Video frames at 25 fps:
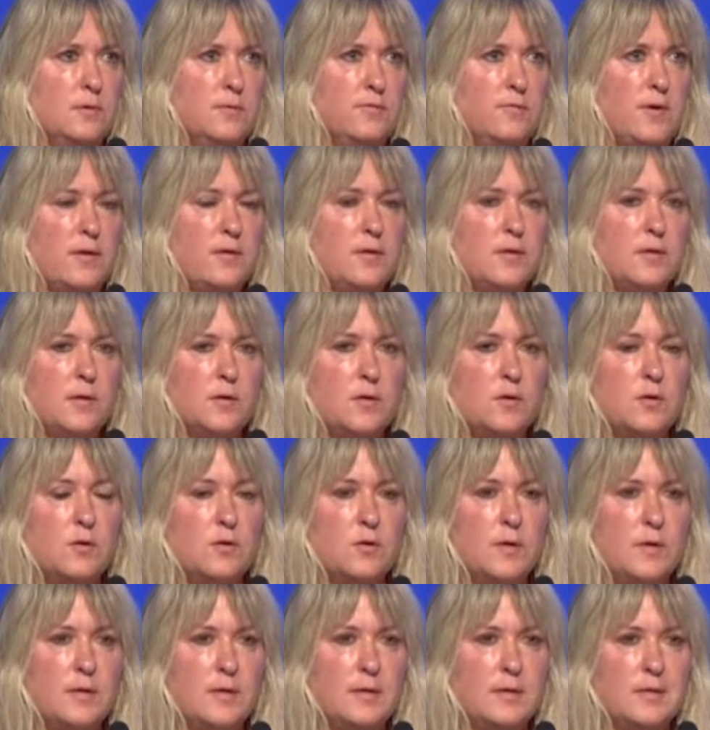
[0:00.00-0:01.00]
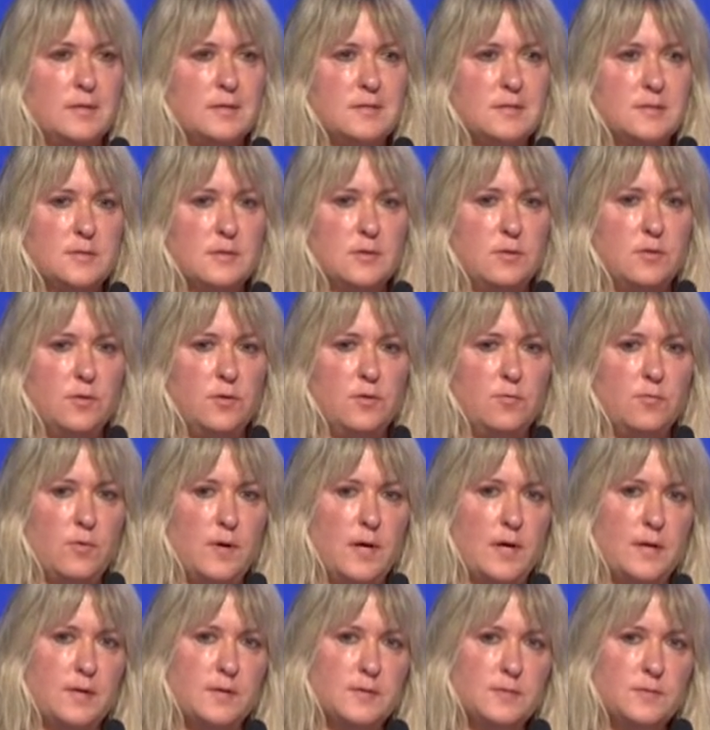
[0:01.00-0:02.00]
rather than going necessarily through
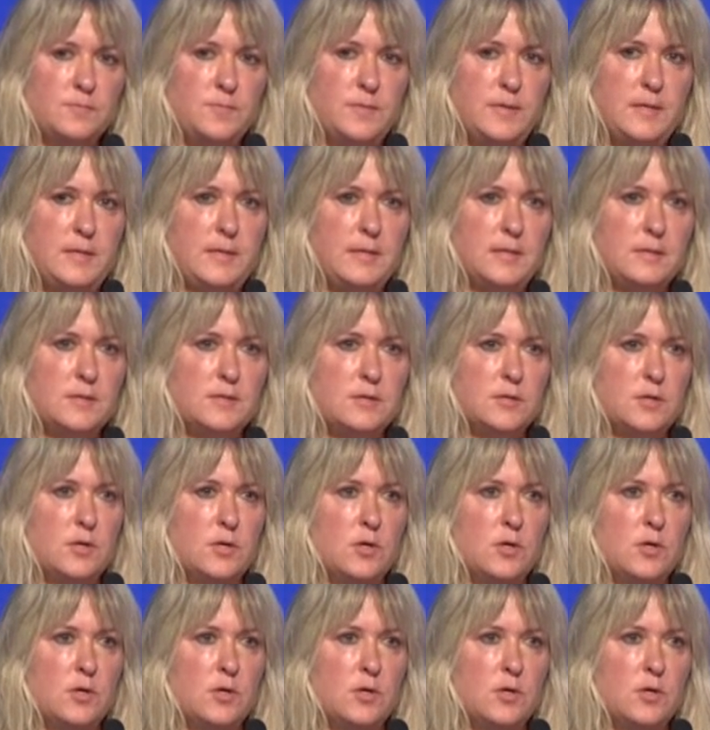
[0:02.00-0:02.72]
ISPs,